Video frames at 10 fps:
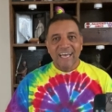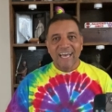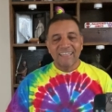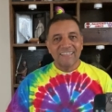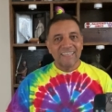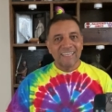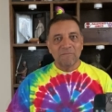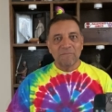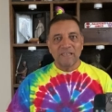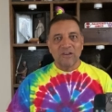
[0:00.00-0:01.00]
I think it
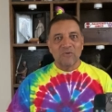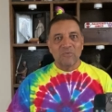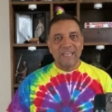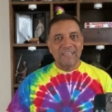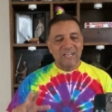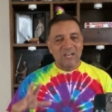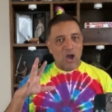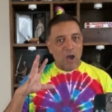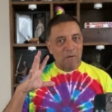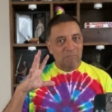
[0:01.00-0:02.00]
would be a great
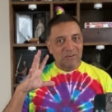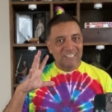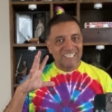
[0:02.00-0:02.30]
comic book